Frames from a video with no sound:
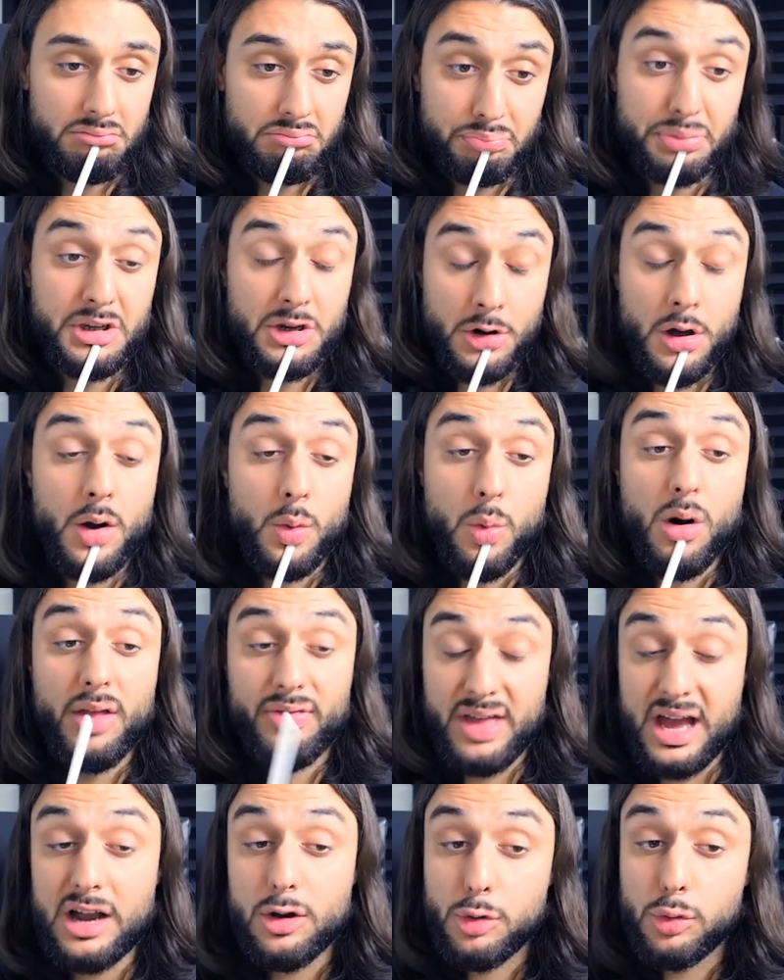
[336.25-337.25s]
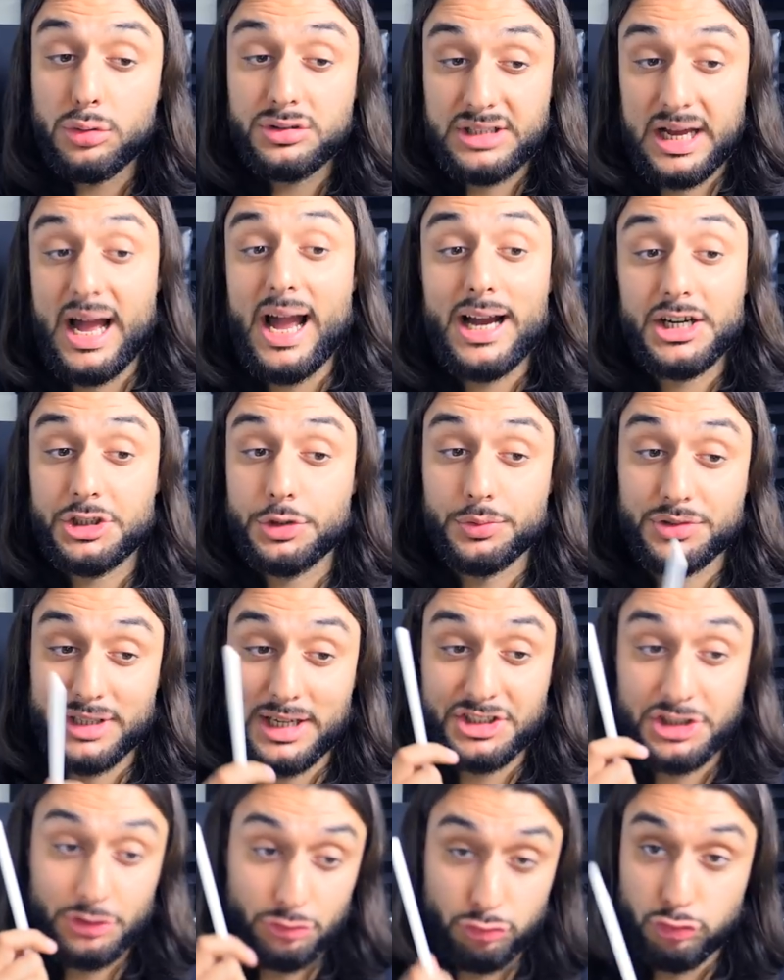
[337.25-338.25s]
But you know what? That call to action was
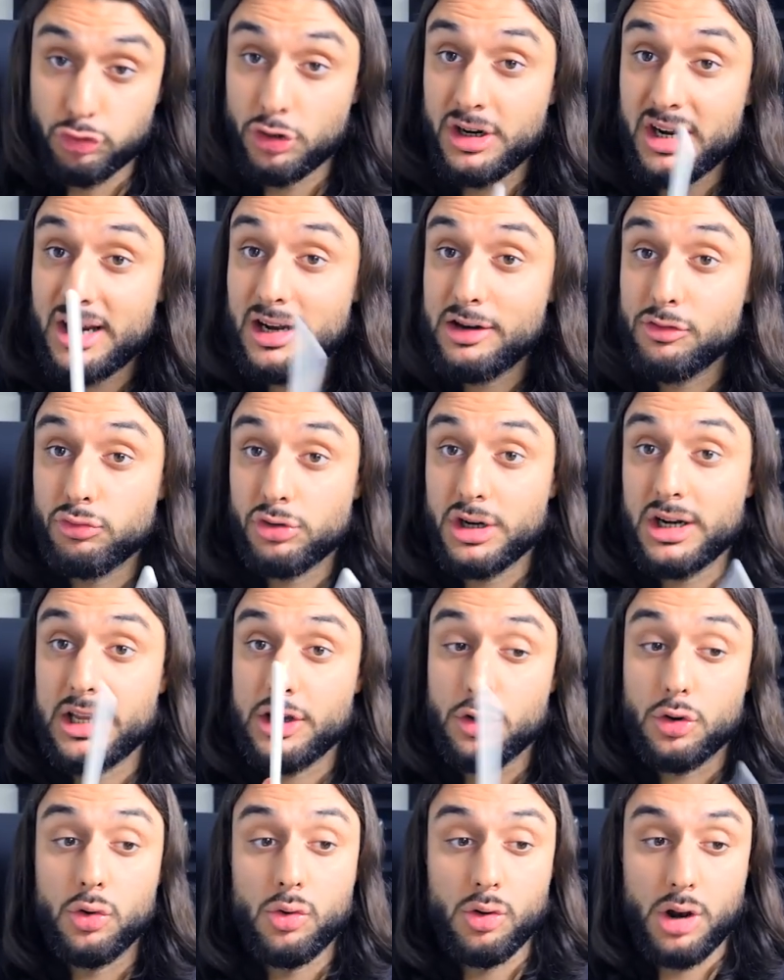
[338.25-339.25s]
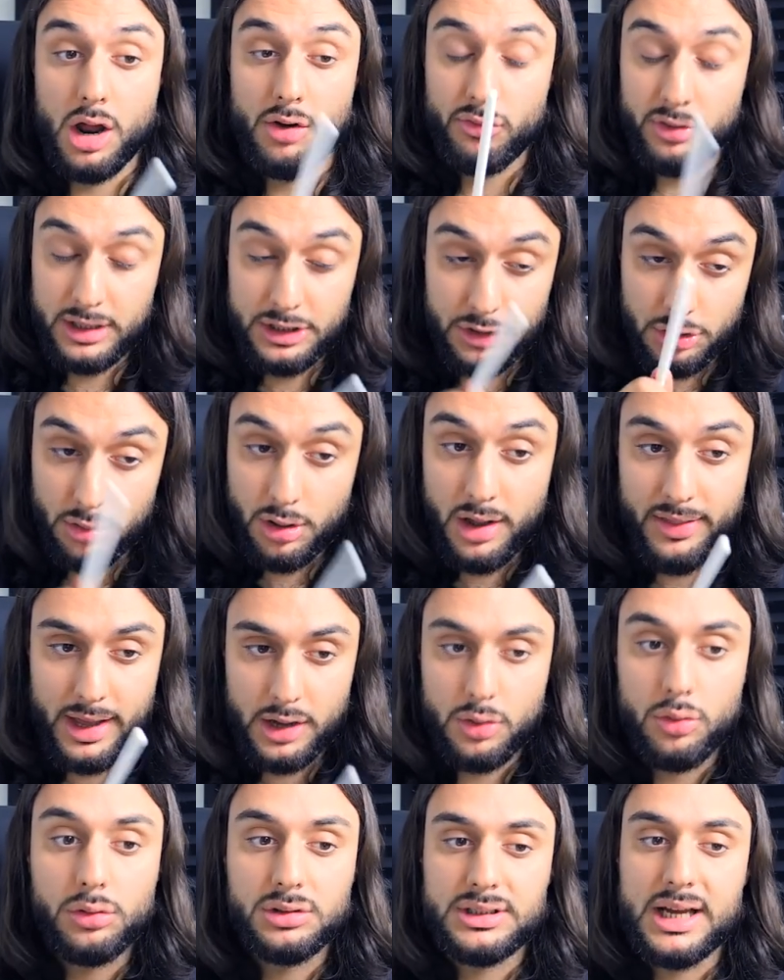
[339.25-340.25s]
actually really, really cool. I really do like that
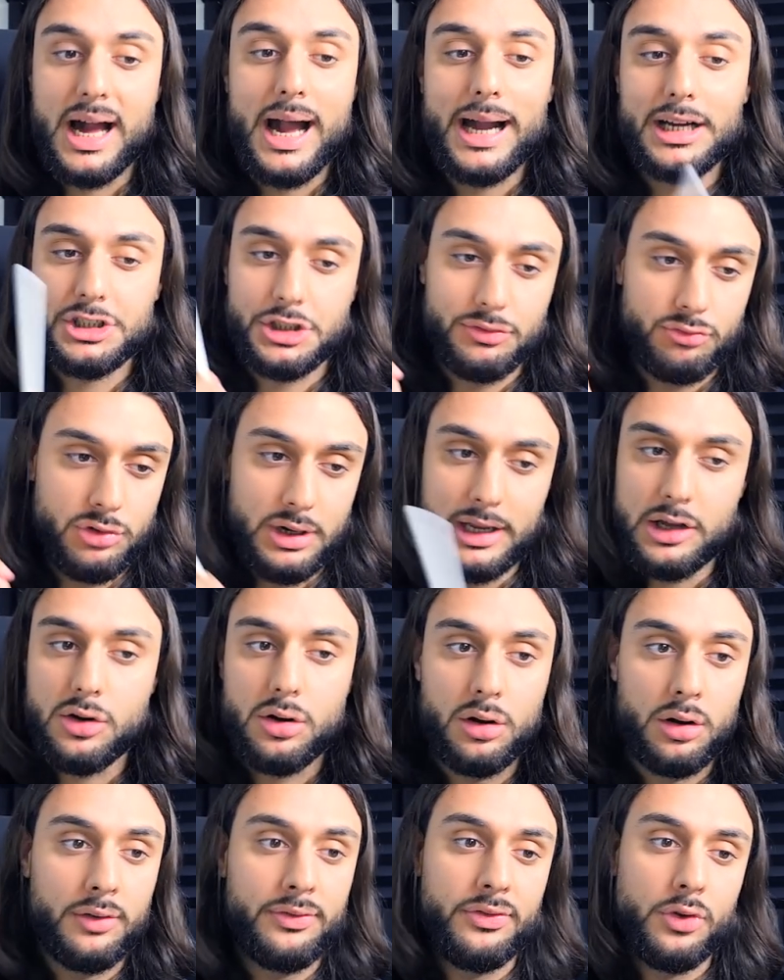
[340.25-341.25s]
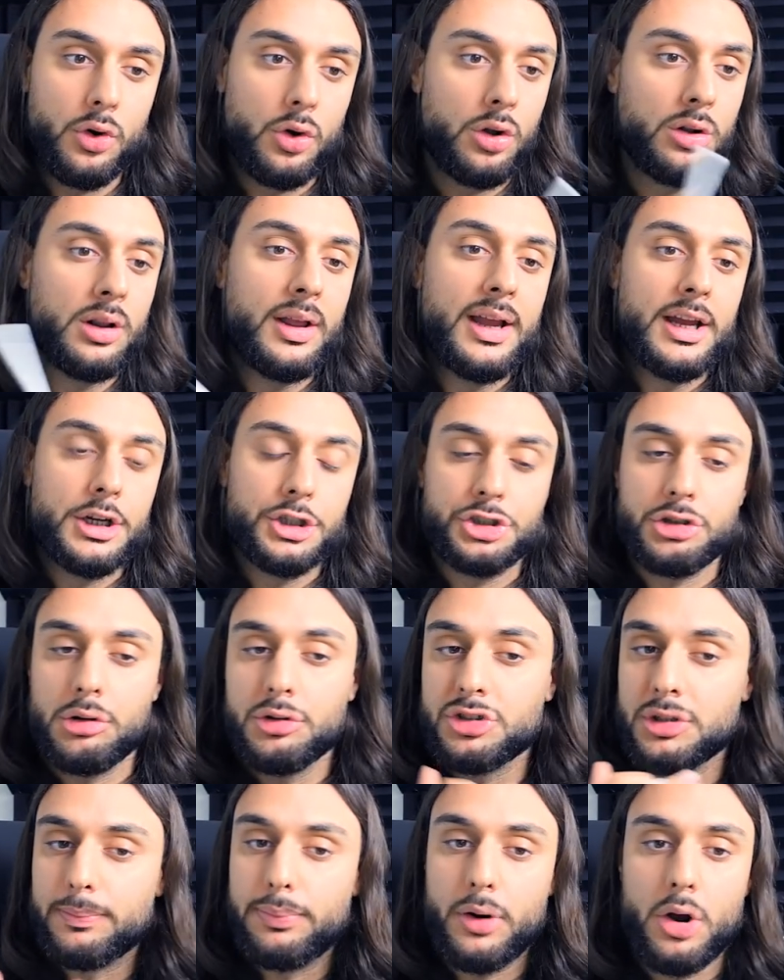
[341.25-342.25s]
call to action. Really colorful,
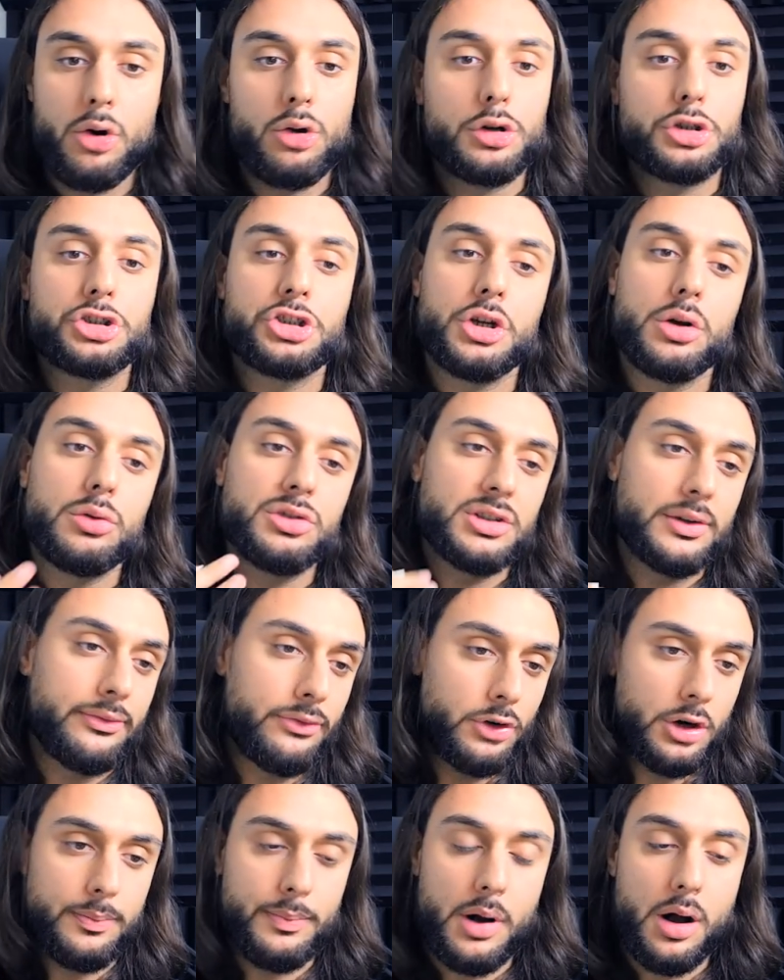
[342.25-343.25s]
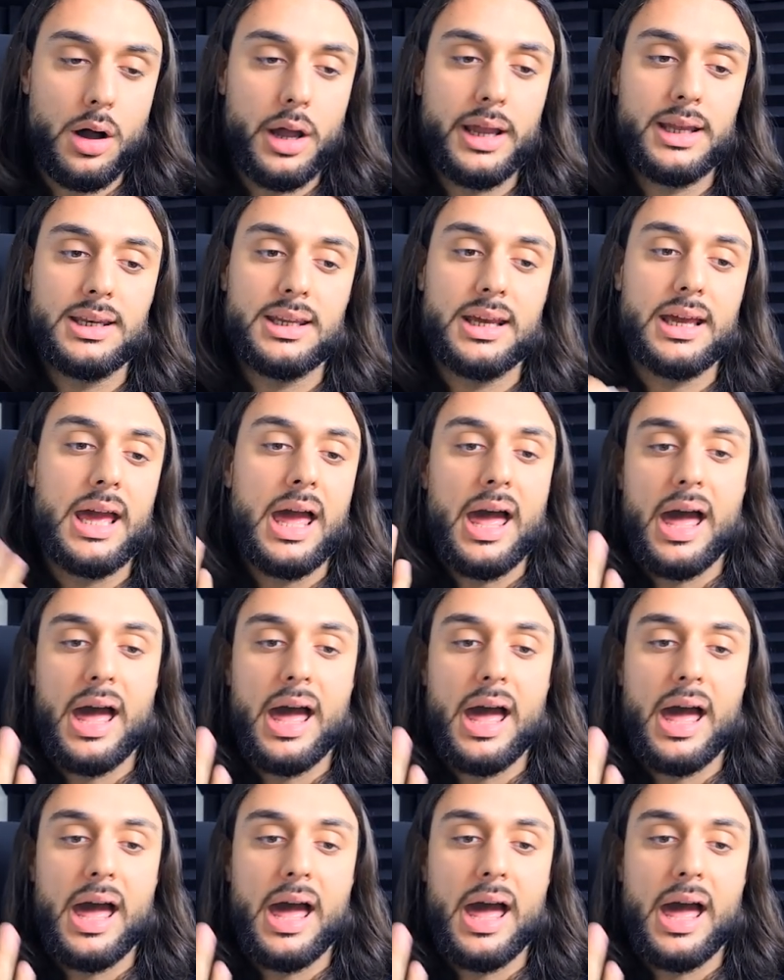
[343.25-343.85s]
shows the product, shows the fruit behind it,